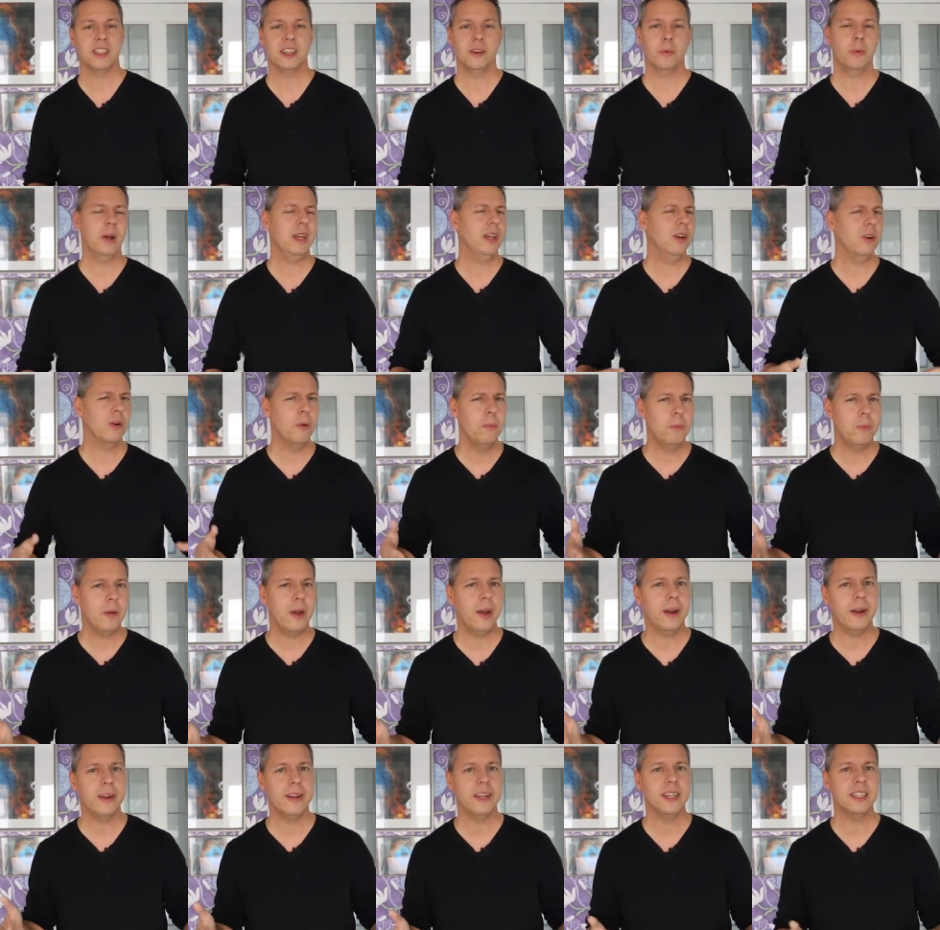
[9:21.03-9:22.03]
Uh, when you
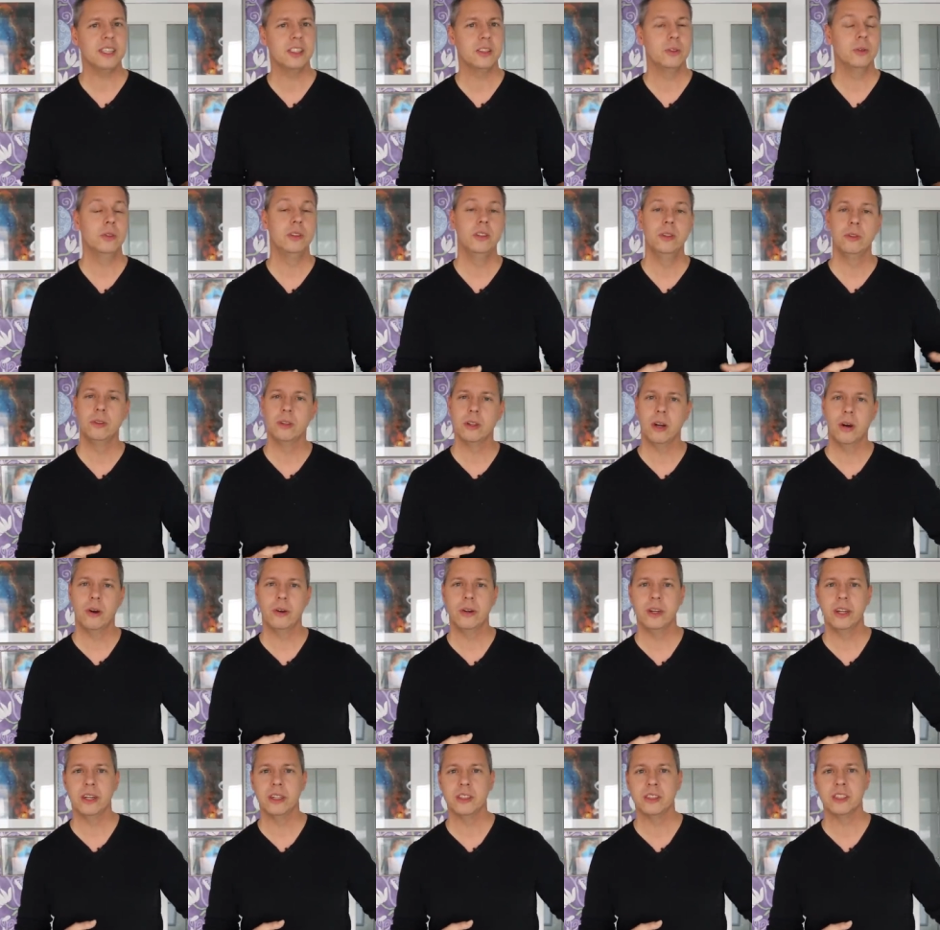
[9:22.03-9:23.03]
compare this to
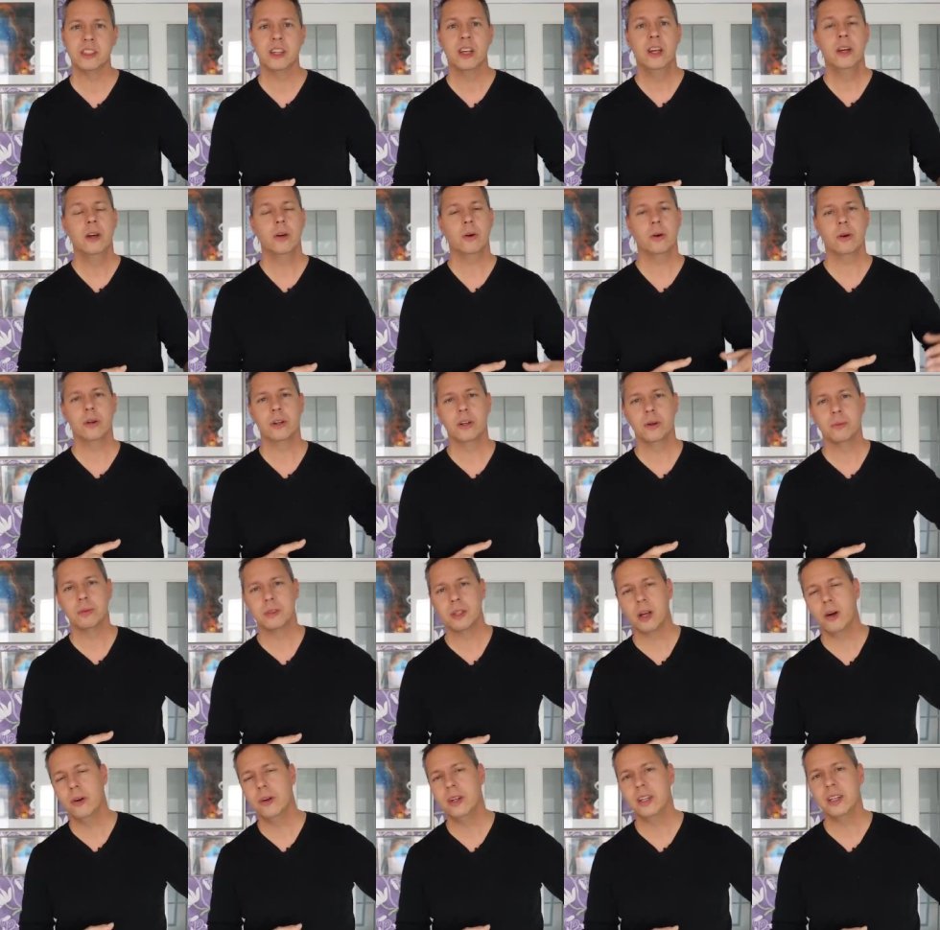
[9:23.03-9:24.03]
Newtonians or
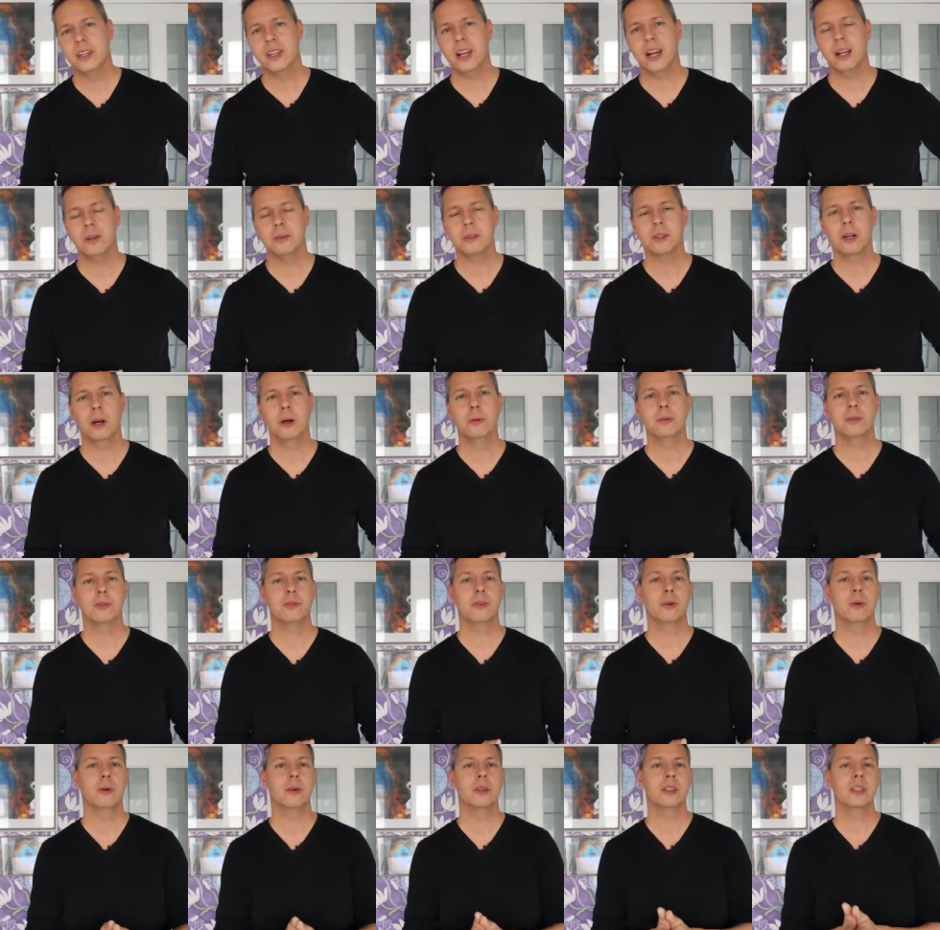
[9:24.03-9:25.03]
Dobsonian telescopes,
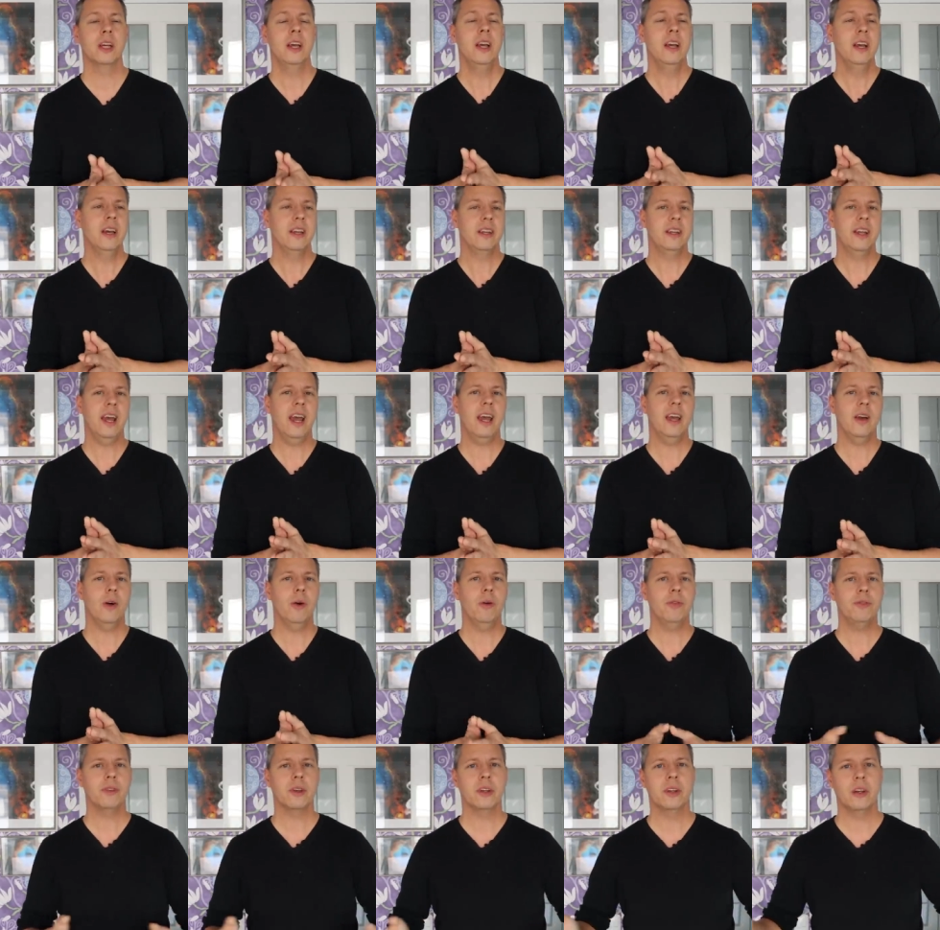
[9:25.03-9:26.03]
of course, they
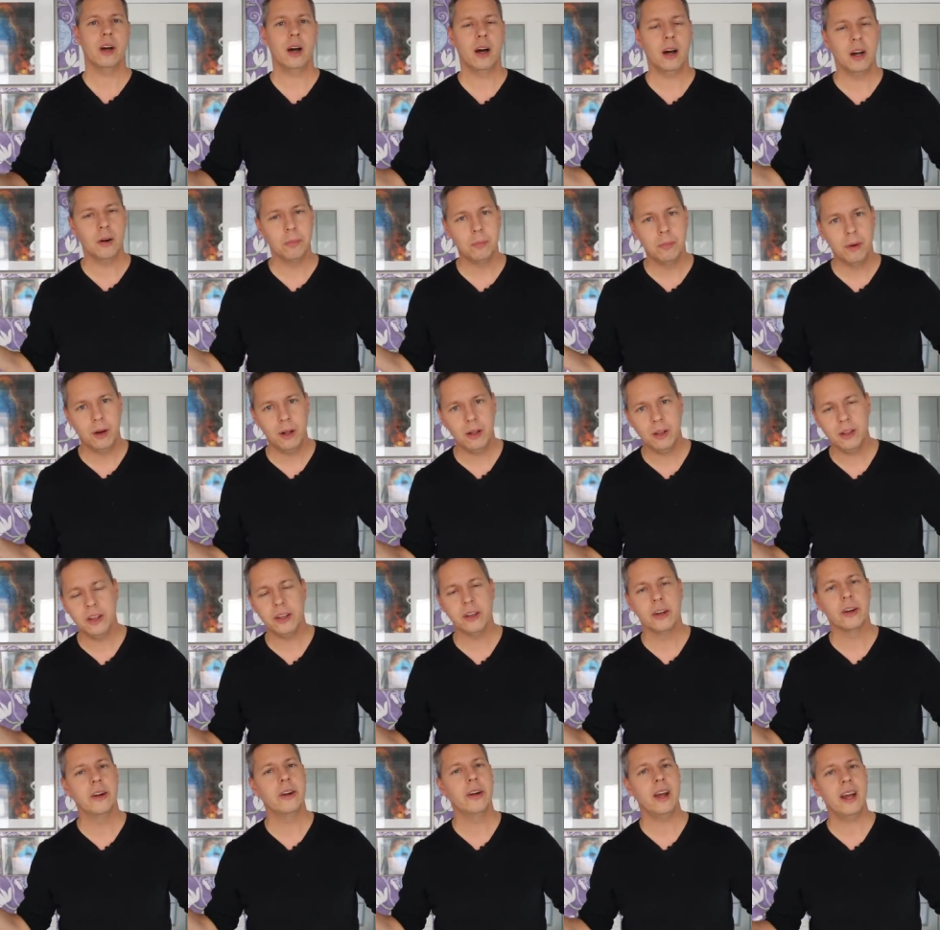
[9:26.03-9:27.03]
often are
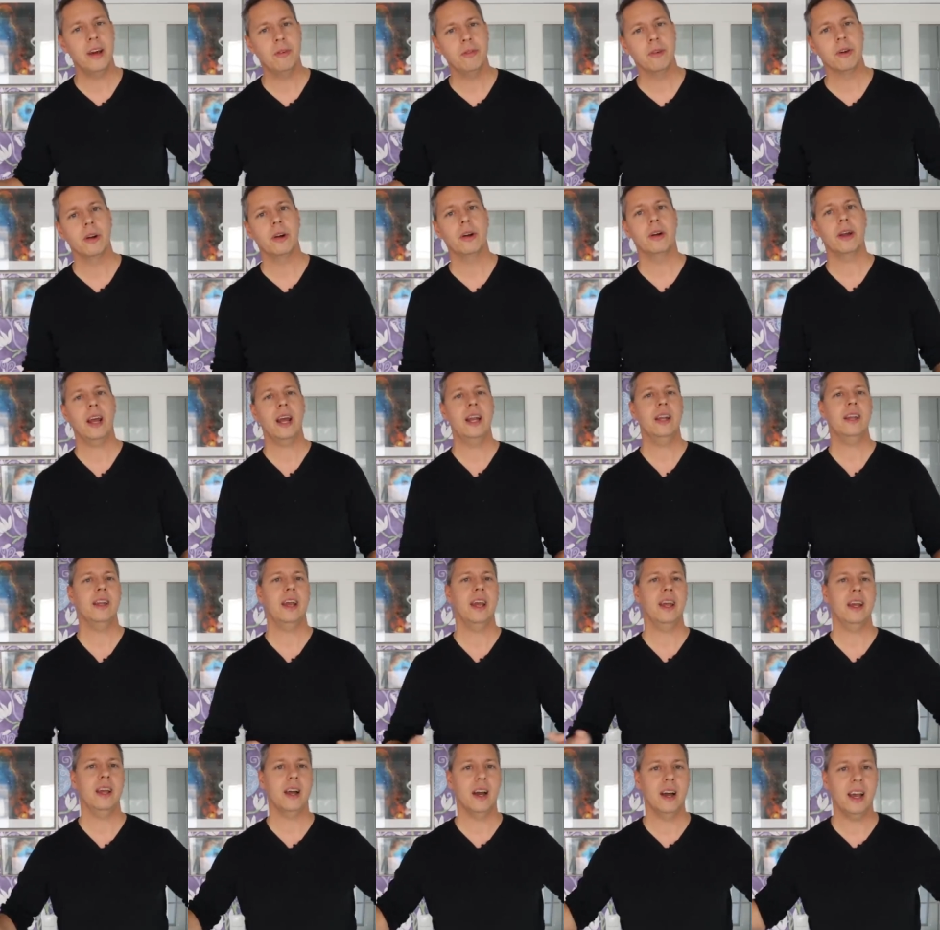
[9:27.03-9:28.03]
bulkier, heavier, and
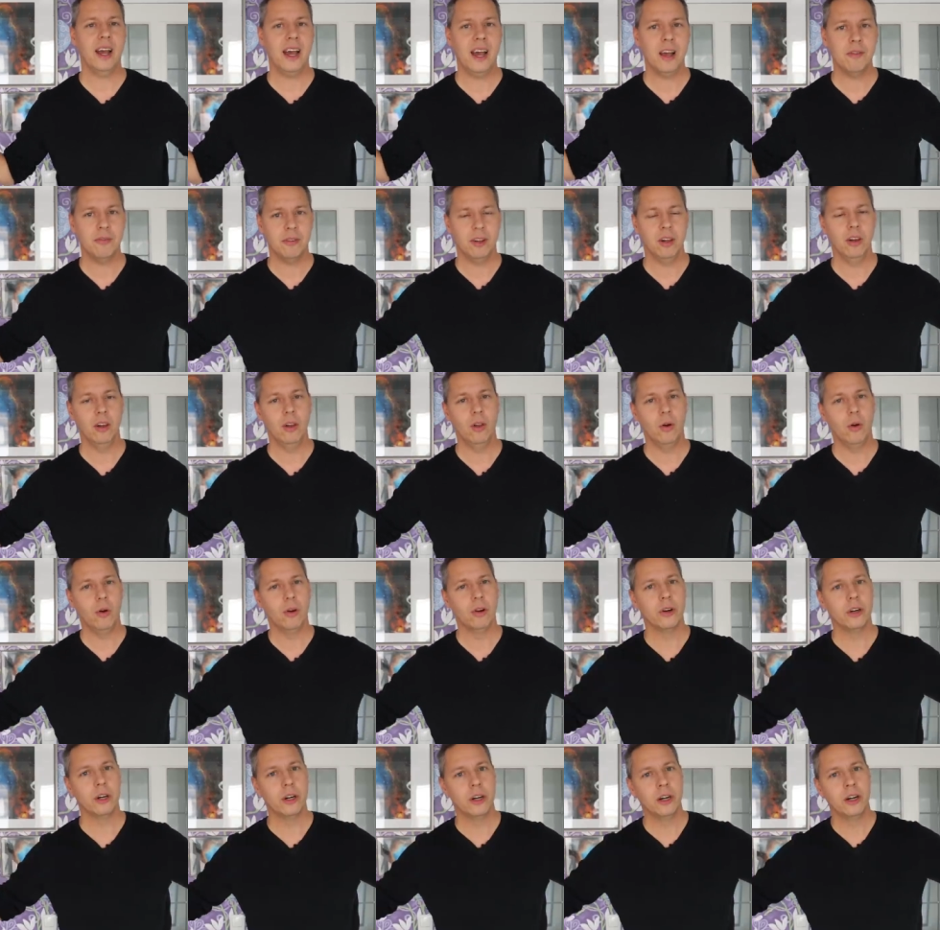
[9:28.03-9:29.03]
they have a
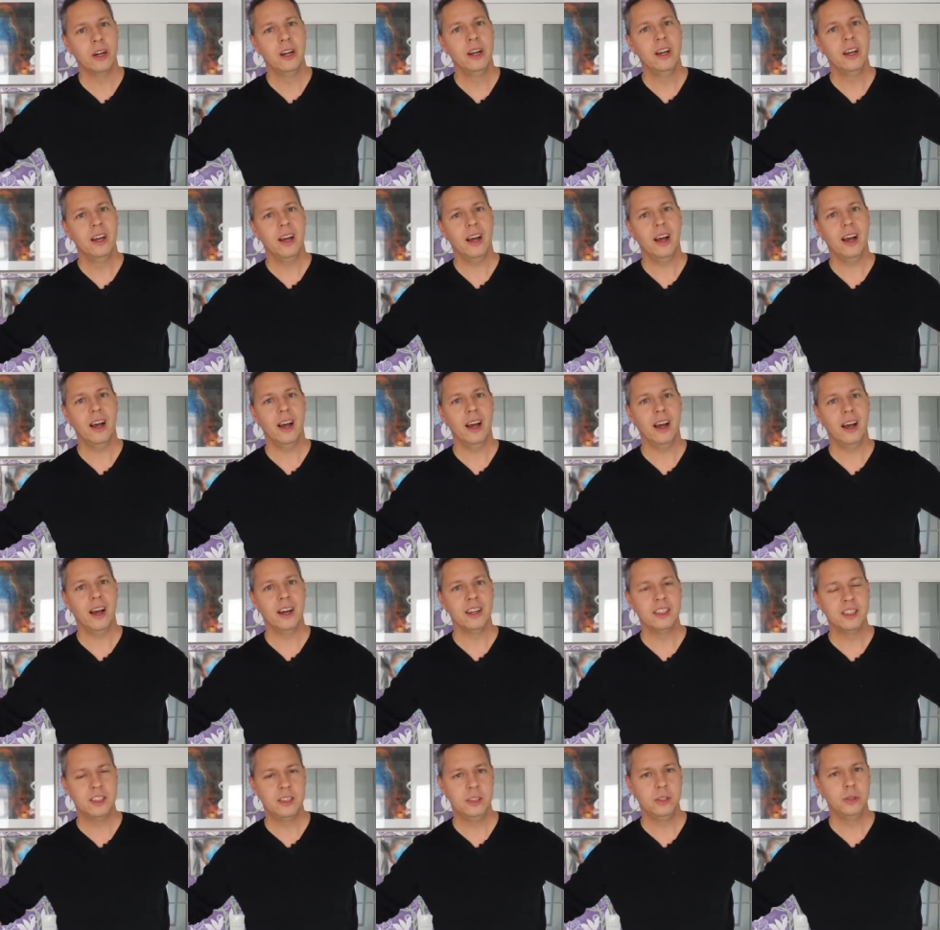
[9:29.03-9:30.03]
longer
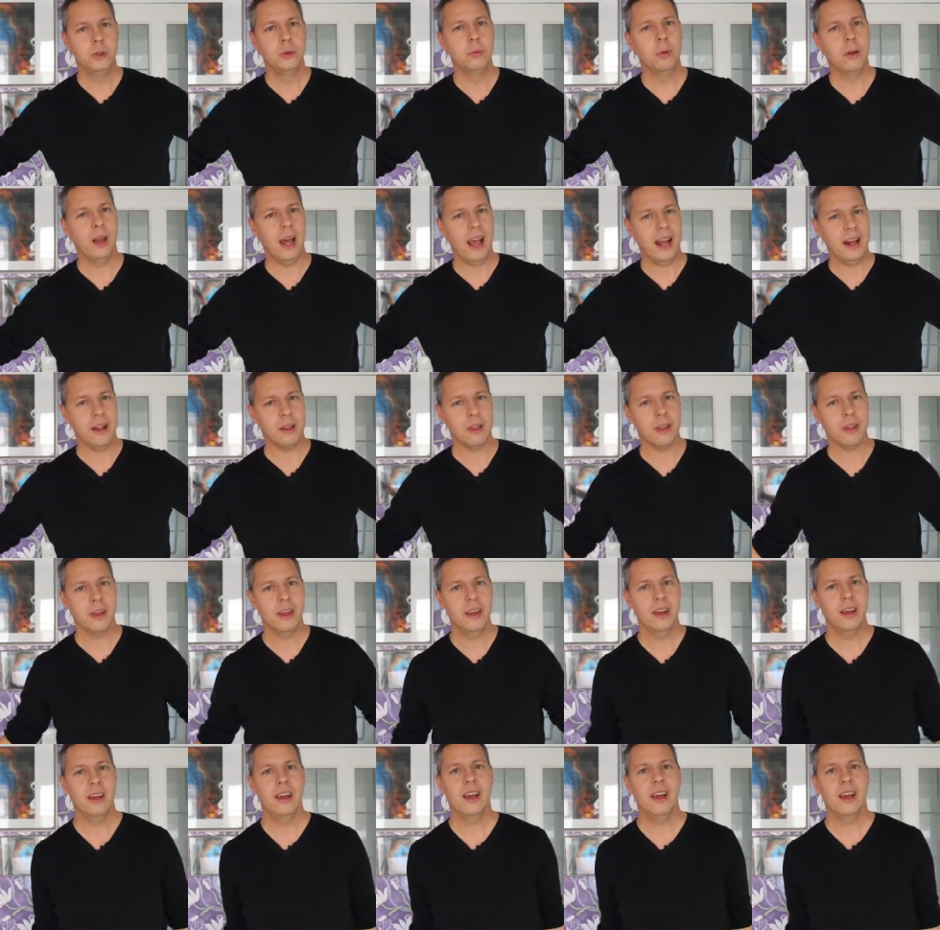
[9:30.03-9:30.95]
uh, tube length.